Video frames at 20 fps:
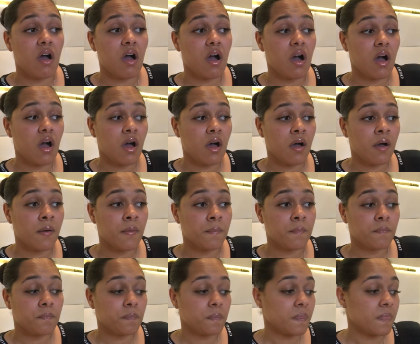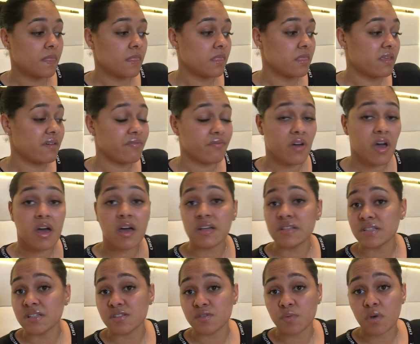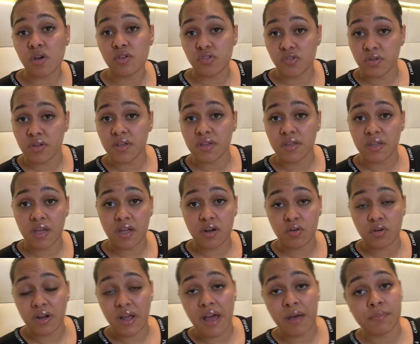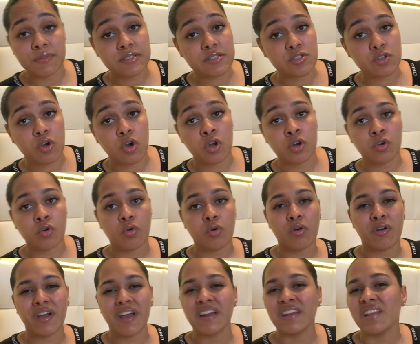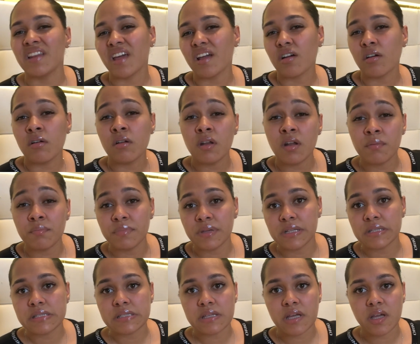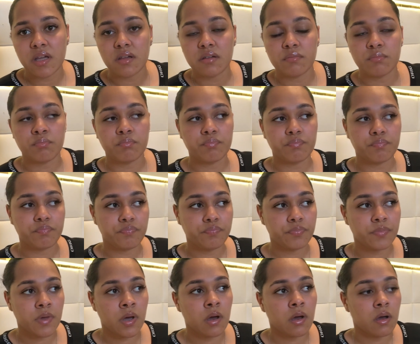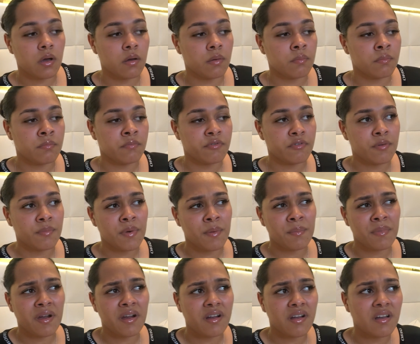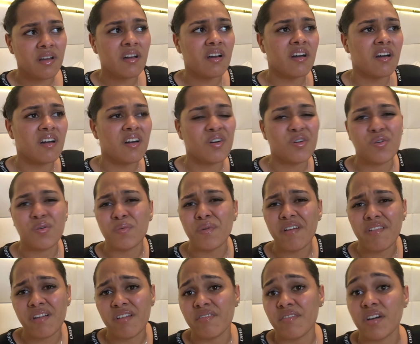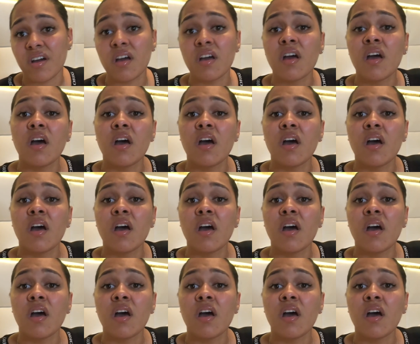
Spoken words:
The fajas as well you can get on Amazon or any like Colombian site from America or wherever.